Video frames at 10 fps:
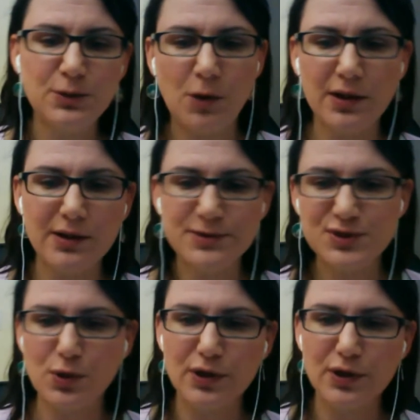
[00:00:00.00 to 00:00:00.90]
while I was
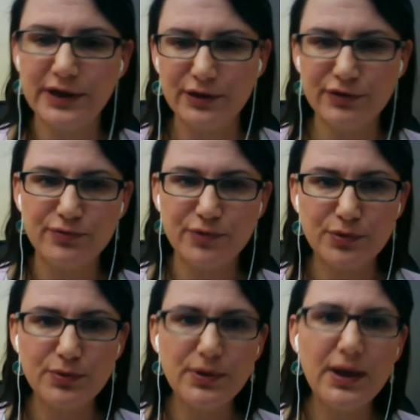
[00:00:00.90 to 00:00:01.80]
working
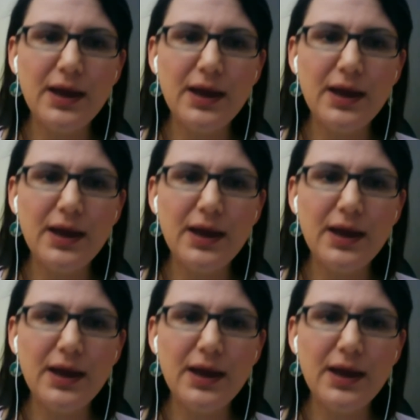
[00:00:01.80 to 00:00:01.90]
through